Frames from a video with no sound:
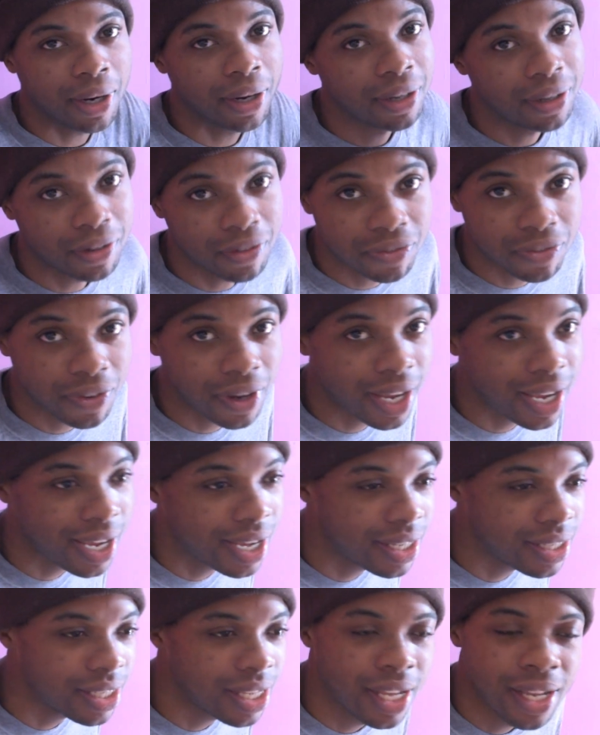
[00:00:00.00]
about her
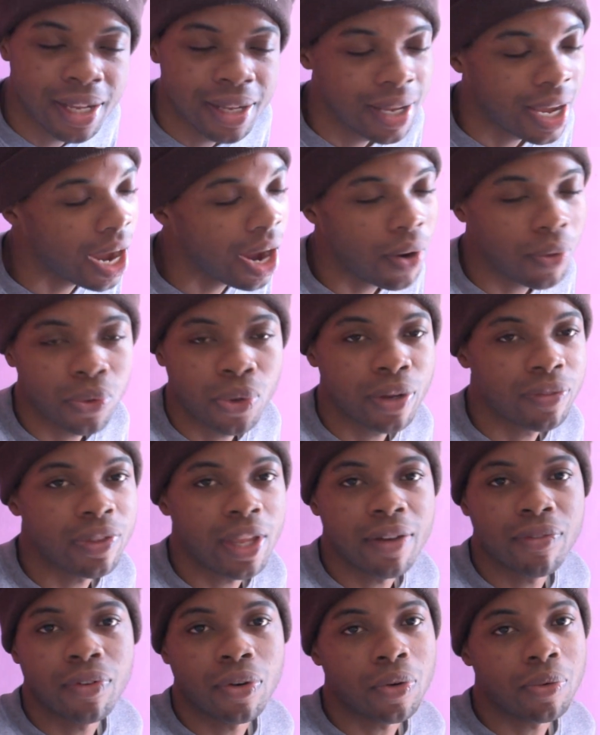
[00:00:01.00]
fans. I don't know if
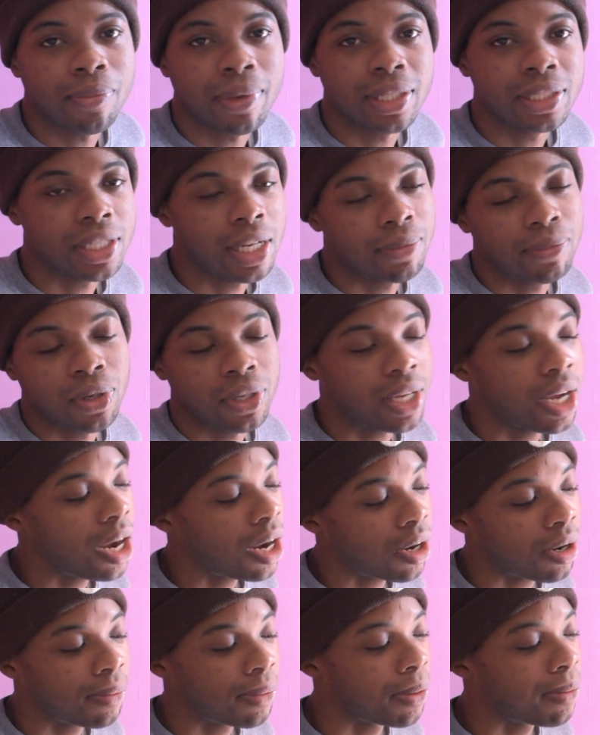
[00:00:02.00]
they fuck with my channel, but
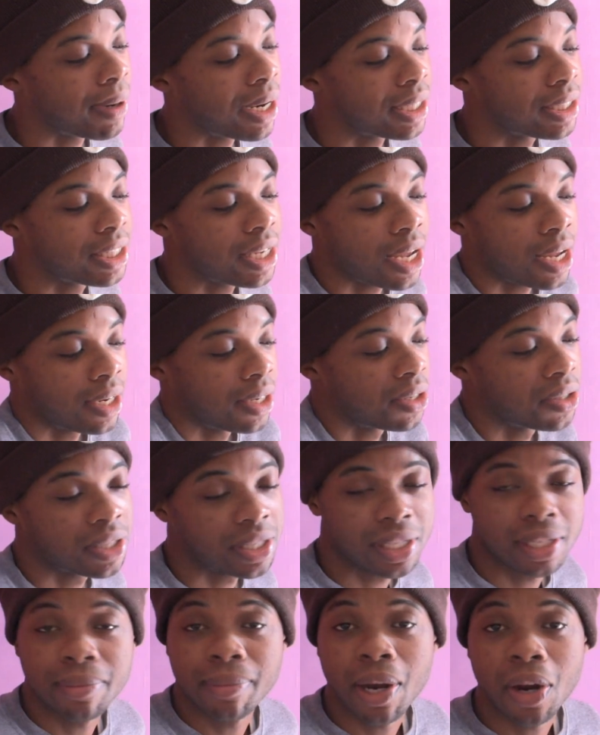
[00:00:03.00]
y'all come on my channel to
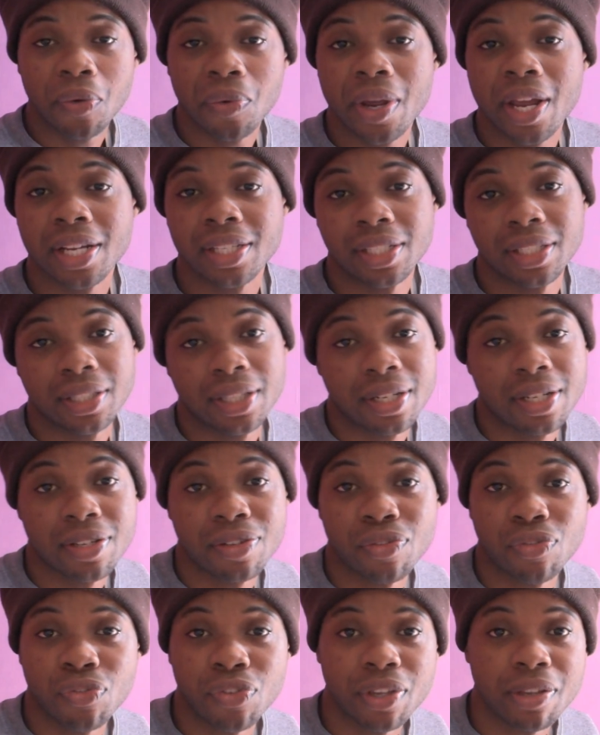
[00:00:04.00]
see my reaction to
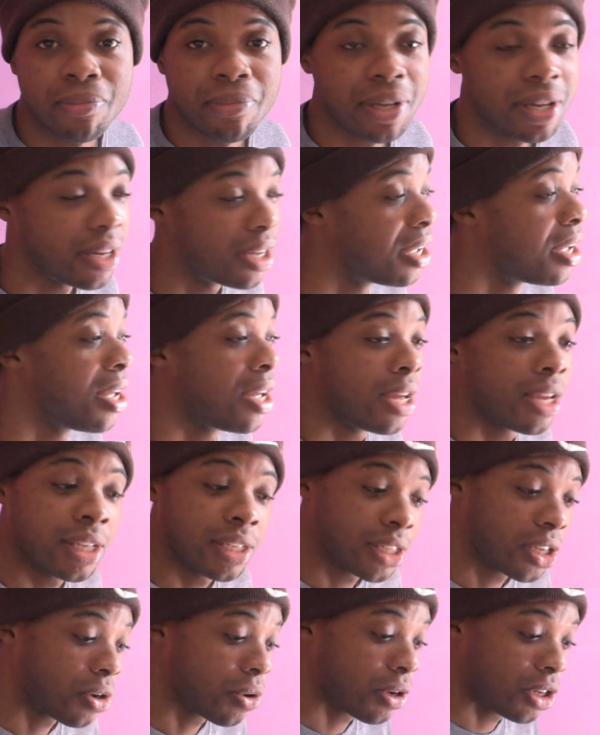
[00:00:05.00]
this female.
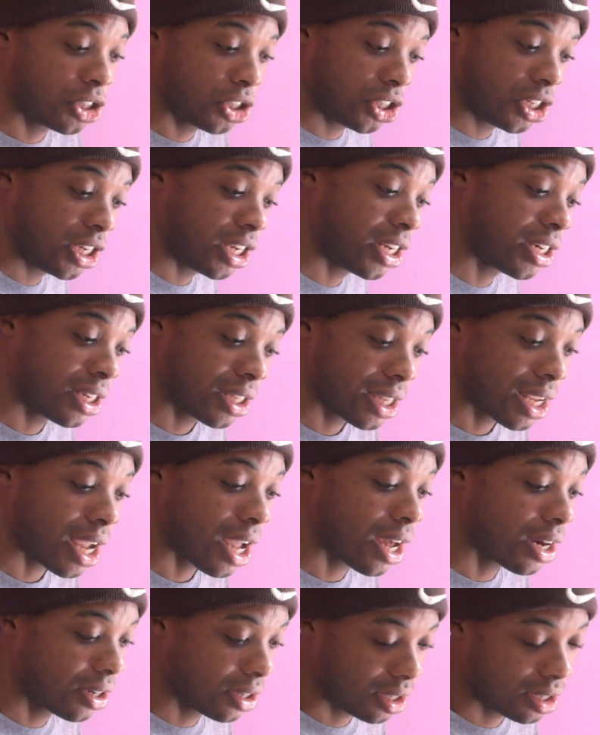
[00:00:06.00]
Sarah G in the
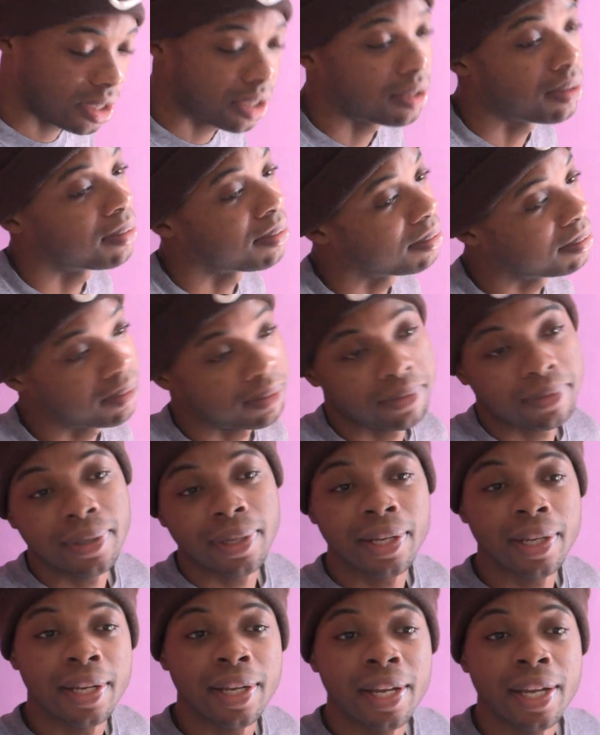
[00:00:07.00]
title.
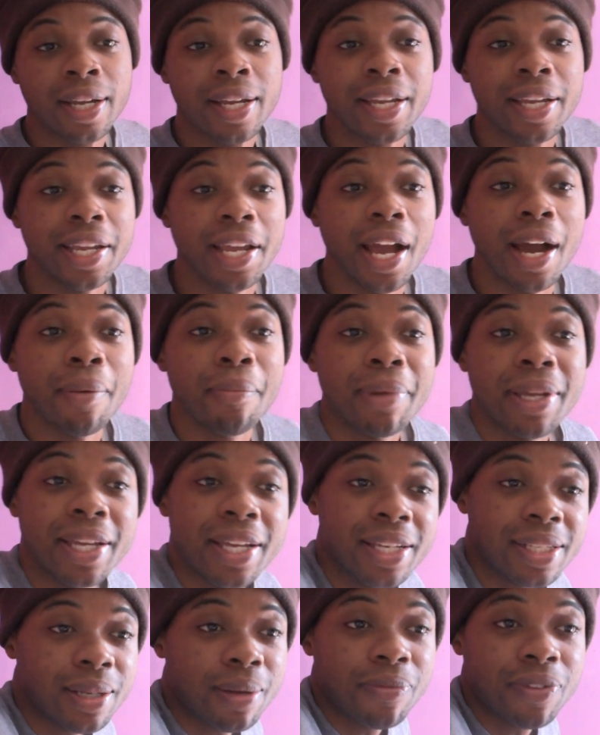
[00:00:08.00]
Yeah, I
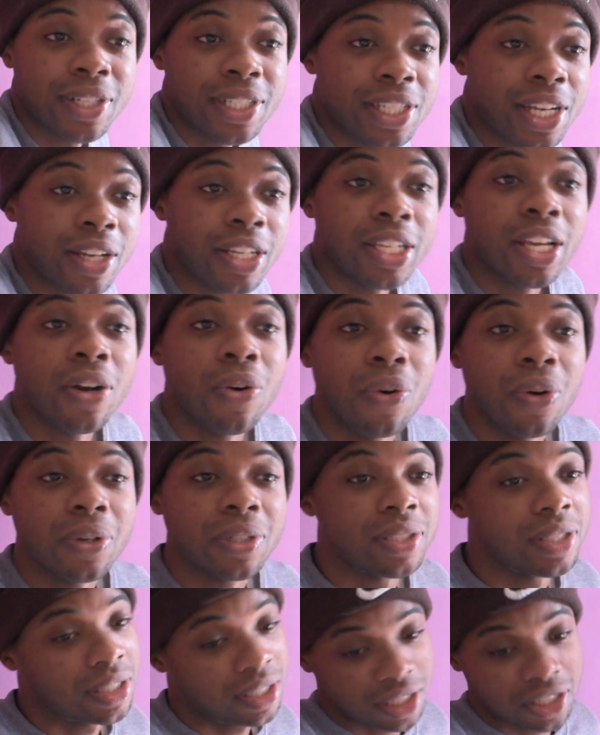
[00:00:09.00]
mean, I'm finna check your
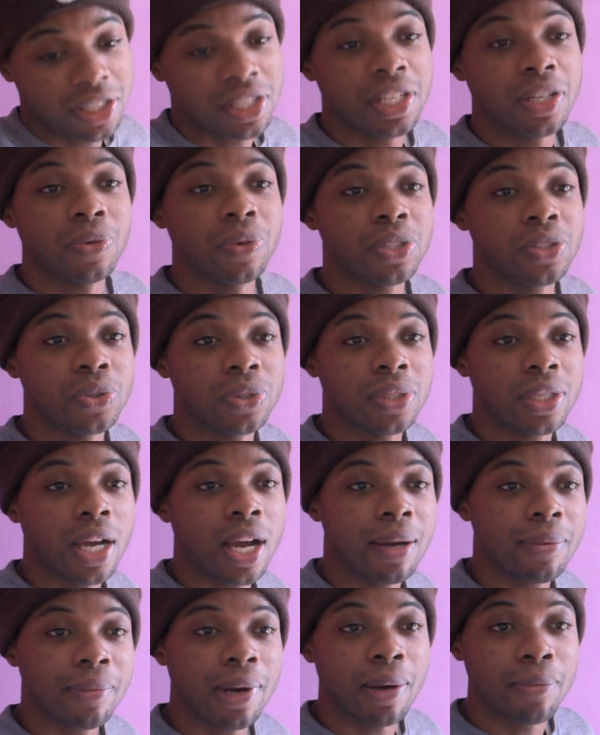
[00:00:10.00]
see what you're
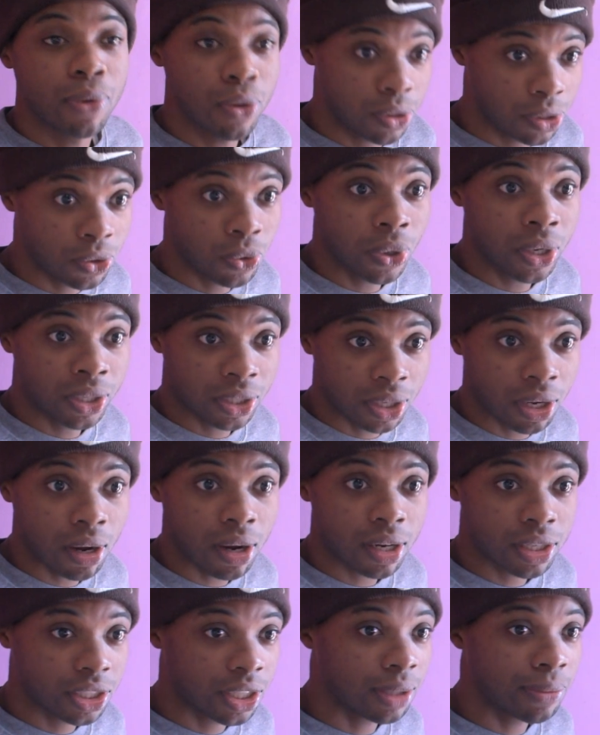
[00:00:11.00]
talking about, bro. You wanna
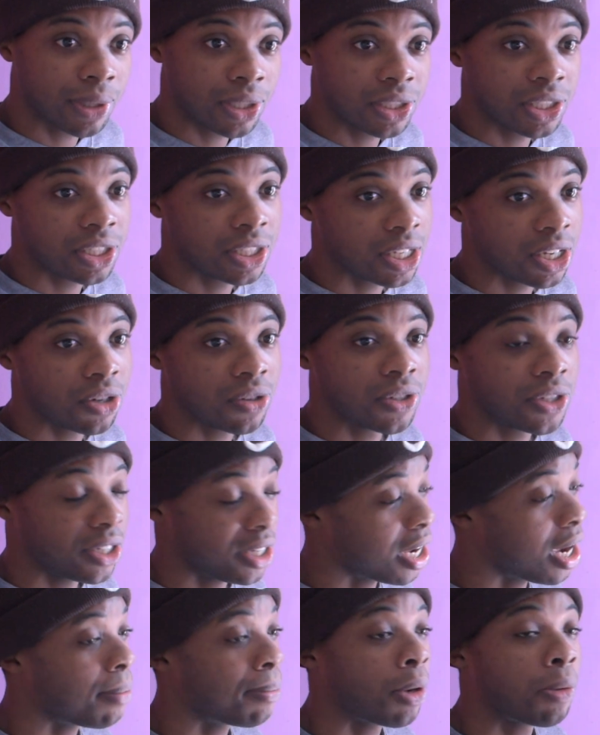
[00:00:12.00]
talk shit about Sarah
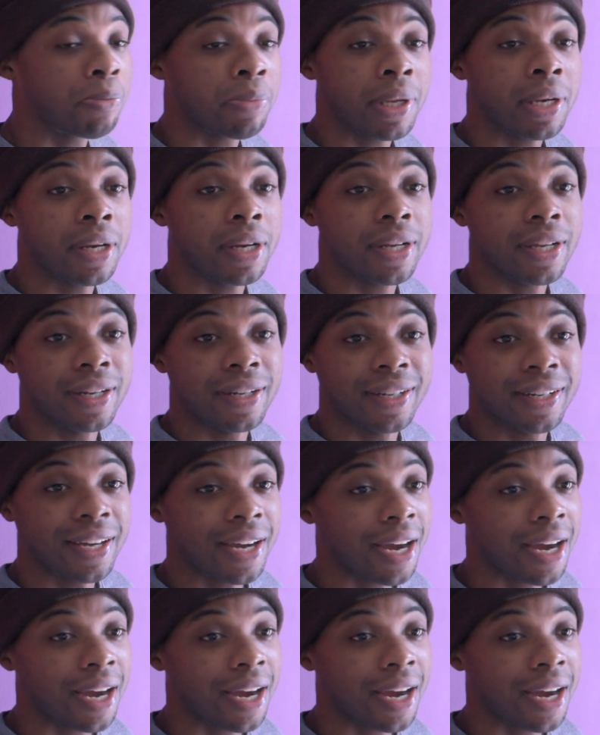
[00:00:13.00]
G? I'm up in here.